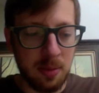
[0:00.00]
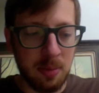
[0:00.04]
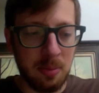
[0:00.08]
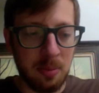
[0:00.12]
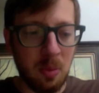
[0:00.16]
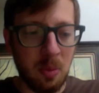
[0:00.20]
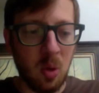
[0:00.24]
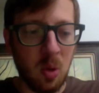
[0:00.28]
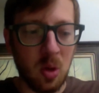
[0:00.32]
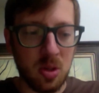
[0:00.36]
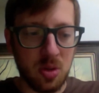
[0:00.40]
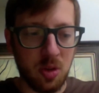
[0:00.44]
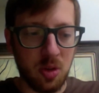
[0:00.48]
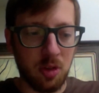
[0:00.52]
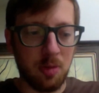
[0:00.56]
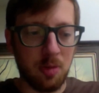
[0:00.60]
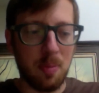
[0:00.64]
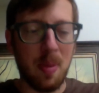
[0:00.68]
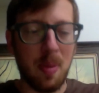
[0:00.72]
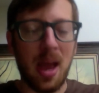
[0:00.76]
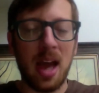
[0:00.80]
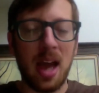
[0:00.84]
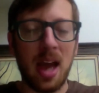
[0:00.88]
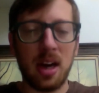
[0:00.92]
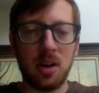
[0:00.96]
more sort of
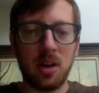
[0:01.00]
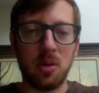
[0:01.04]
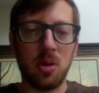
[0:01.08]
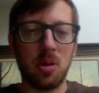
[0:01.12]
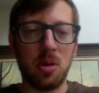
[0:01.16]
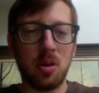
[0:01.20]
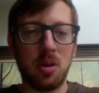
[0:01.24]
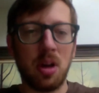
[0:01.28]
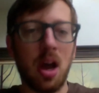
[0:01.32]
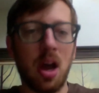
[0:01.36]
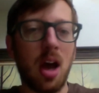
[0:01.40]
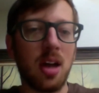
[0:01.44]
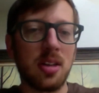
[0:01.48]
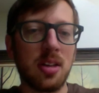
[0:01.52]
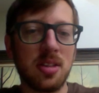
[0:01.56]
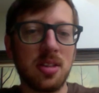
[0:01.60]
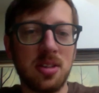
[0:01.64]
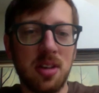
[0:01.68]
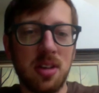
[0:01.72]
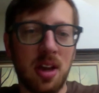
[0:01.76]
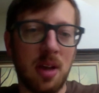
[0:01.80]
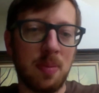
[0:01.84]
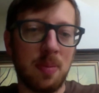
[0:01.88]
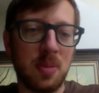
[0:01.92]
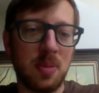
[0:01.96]
macro
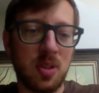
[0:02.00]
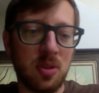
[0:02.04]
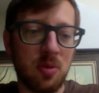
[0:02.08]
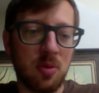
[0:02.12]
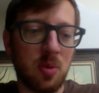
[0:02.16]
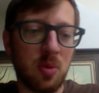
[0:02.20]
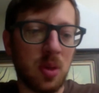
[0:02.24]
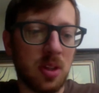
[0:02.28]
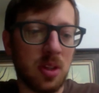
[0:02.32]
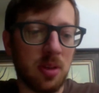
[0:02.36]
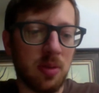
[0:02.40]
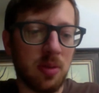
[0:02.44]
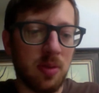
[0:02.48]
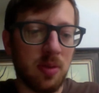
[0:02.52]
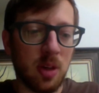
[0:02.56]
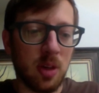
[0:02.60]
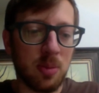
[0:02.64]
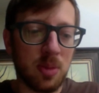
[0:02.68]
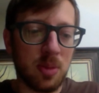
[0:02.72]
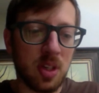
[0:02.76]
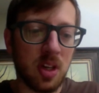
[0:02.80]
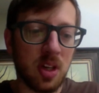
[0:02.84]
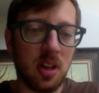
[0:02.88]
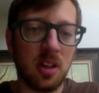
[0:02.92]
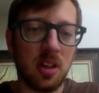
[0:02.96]
concepts of what the
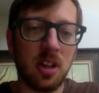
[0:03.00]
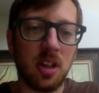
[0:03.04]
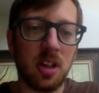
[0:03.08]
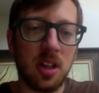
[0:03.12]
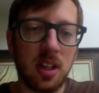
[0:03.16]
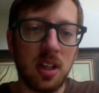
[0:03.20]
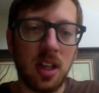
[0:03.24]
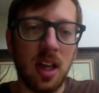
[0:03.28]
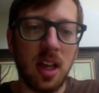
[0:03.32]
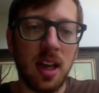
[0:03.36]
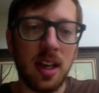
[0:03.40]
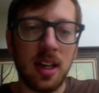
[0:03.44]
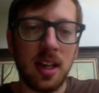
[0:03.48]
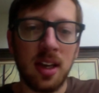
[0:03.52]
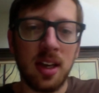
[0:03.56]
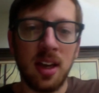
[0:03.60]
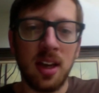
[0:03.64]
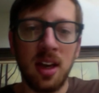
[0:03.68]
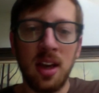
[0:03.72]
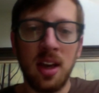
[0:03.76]
film's going to look like,